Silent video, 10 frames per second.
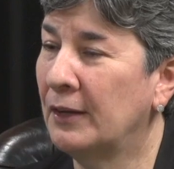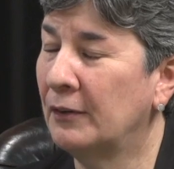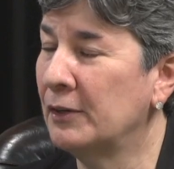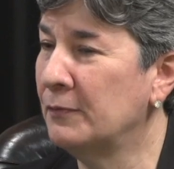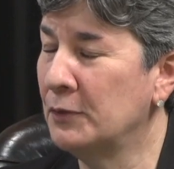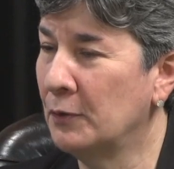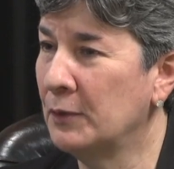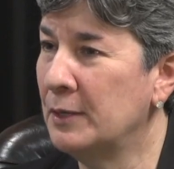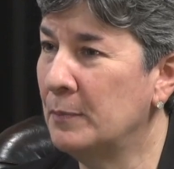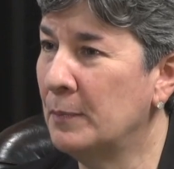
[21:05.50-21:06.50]
uh, if you
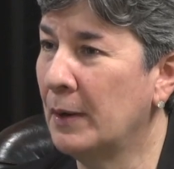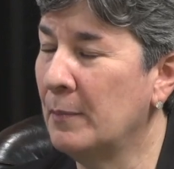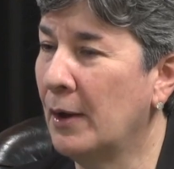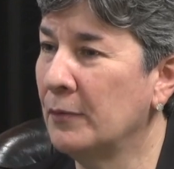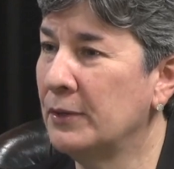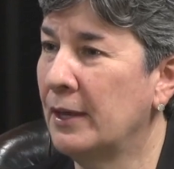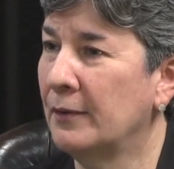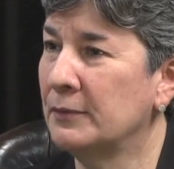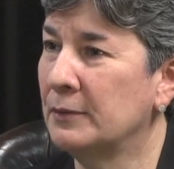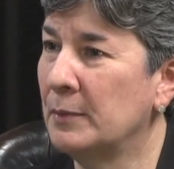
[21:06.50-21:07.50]
don't eat by mouth, you
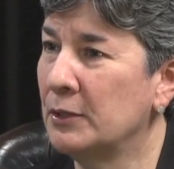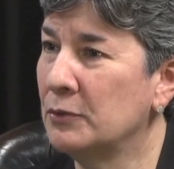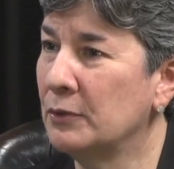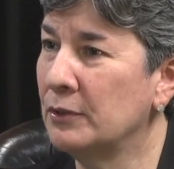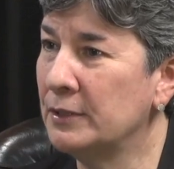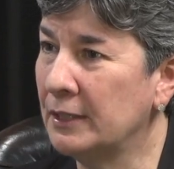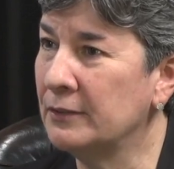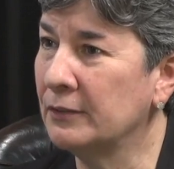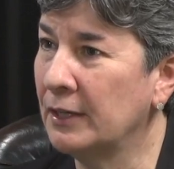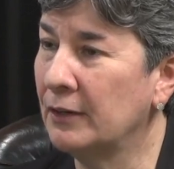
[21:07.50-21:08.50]
have to make sure your
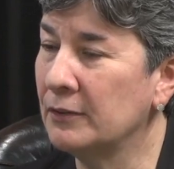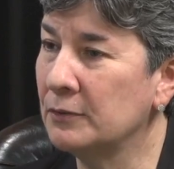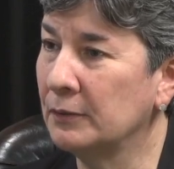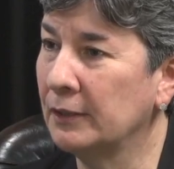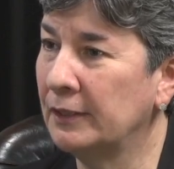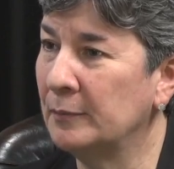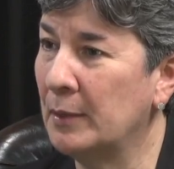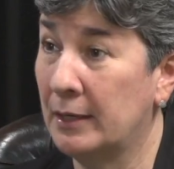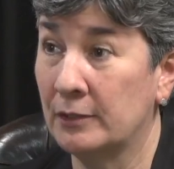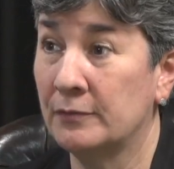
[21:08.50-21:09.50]
dental care is really
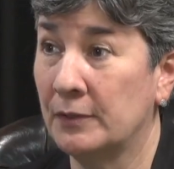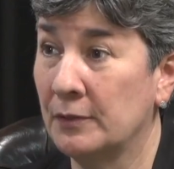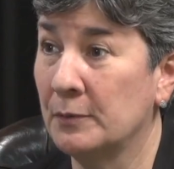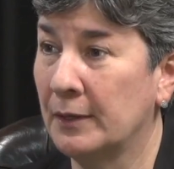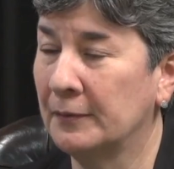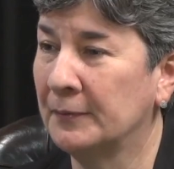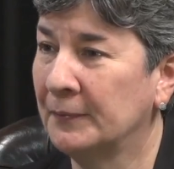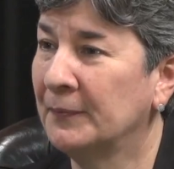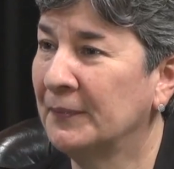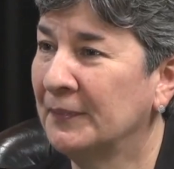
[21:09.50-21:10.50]
managed very well.
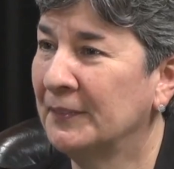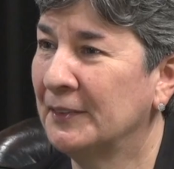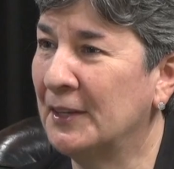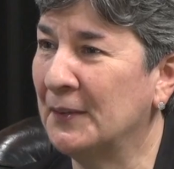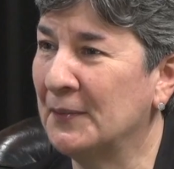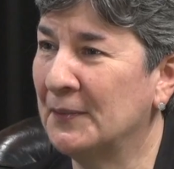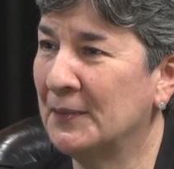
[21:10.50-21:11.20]
Mm-hmm. Yeah.